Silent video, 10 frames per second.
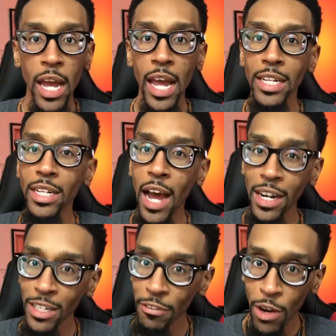and
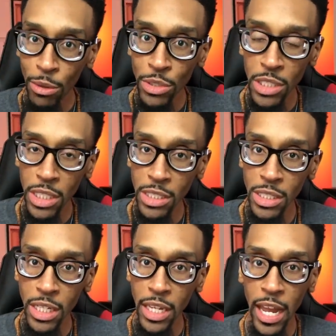not enough O Gs
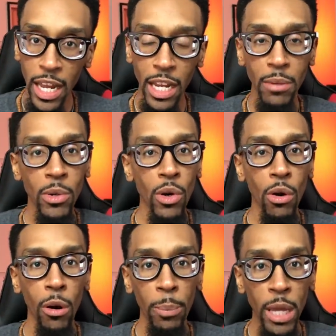in the game
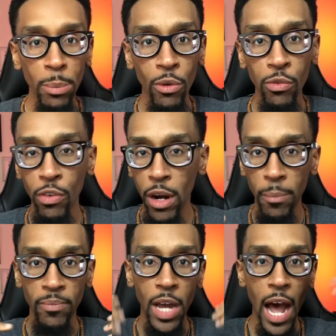or people
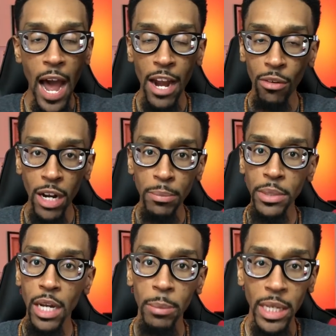from higher
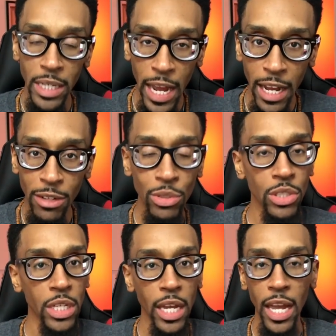up coming down to
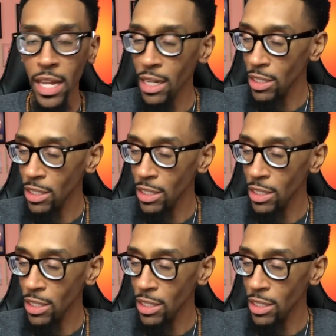say, hey,